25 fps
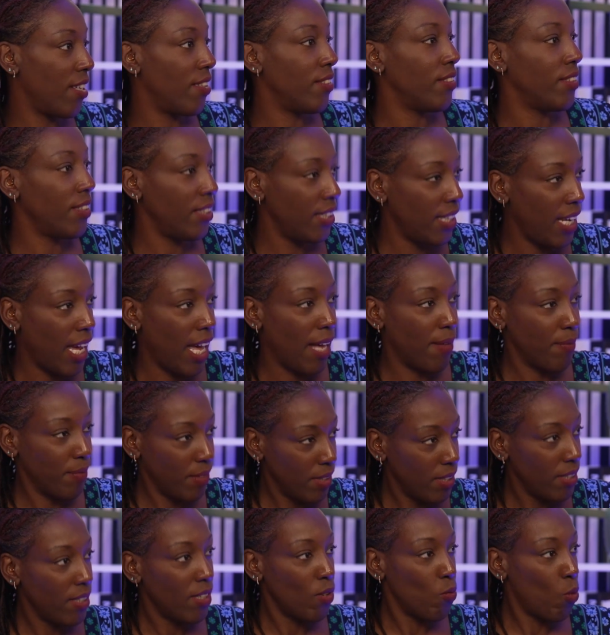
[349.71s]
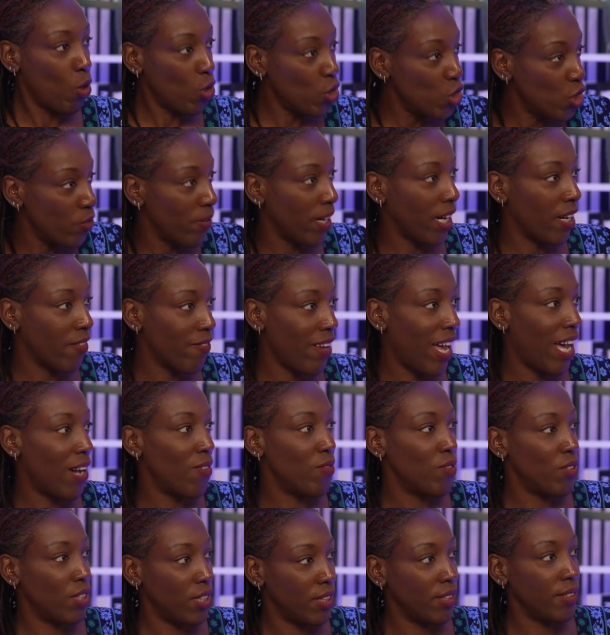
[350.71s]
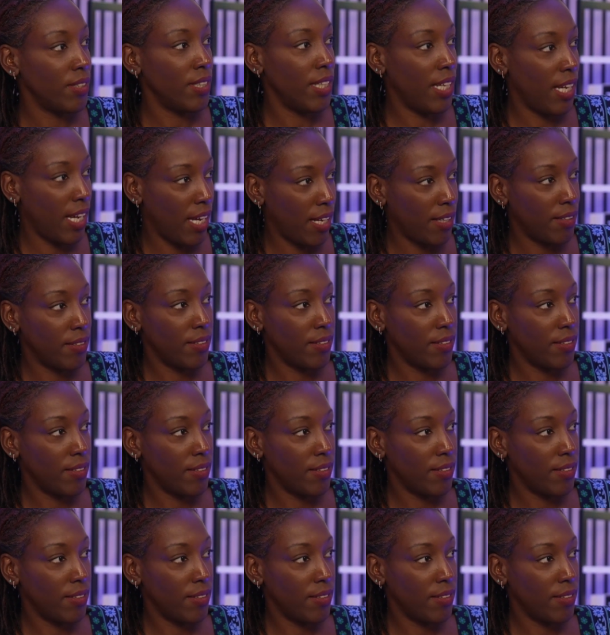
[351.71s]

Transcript: And wandering around and yeah.